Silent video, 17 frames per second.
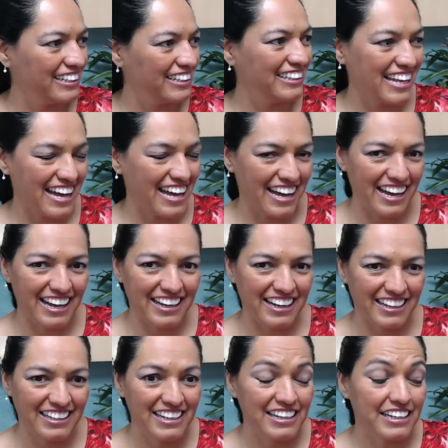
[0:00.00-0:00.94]

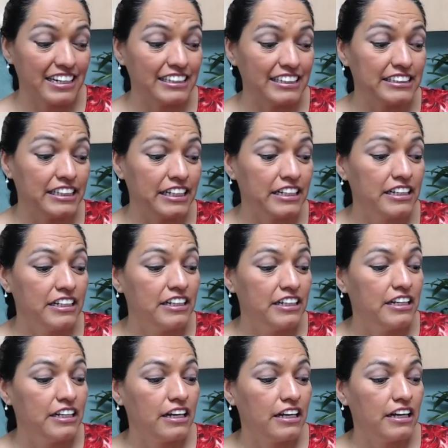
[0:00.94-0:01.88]
Yeah. Cristi,
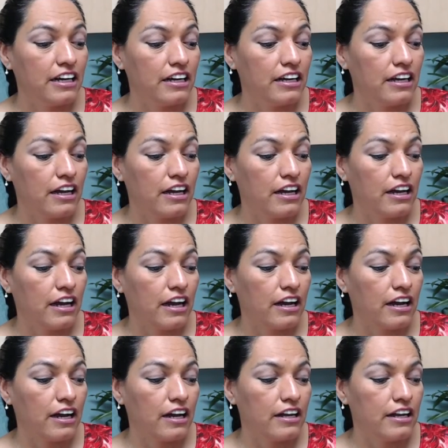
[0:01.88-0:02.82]

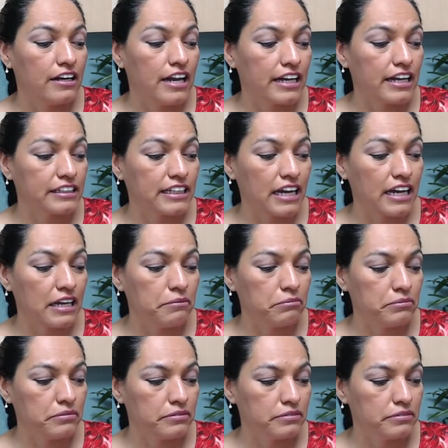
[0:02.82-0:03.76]
next
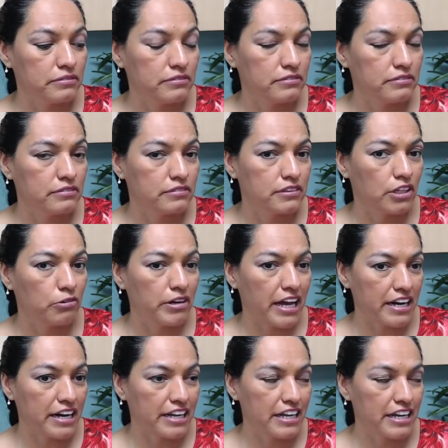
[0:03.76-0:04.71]
time we are
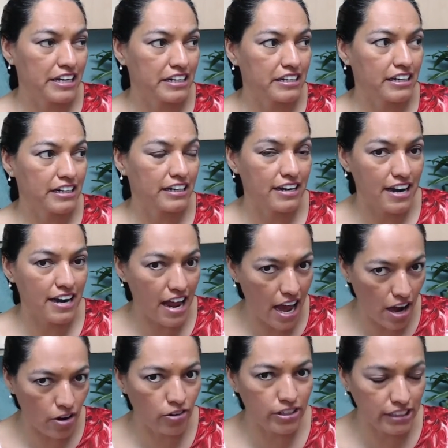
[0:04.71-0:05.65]
here,
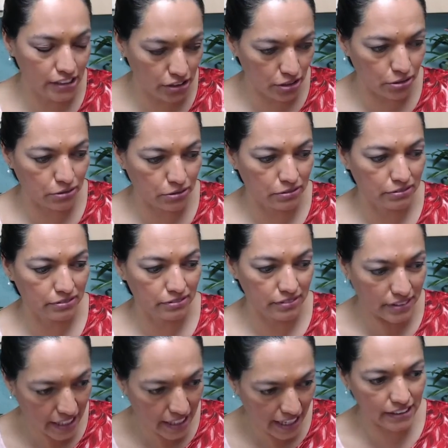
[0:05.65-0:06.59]
now is true.
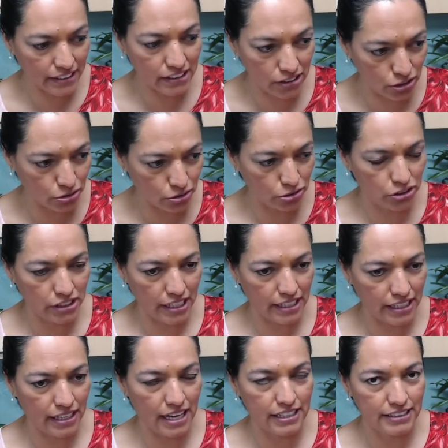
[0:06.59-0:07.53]
Next
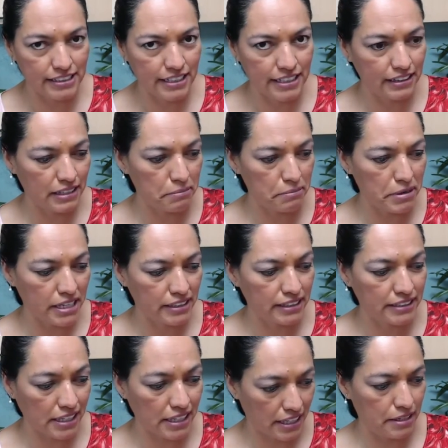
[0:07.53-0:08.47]
Tuesday, el siguiente
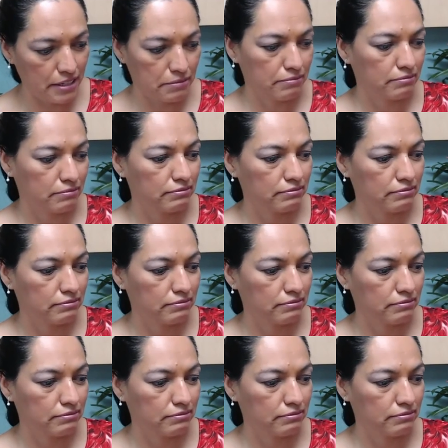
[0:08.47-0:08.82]
martes aquí.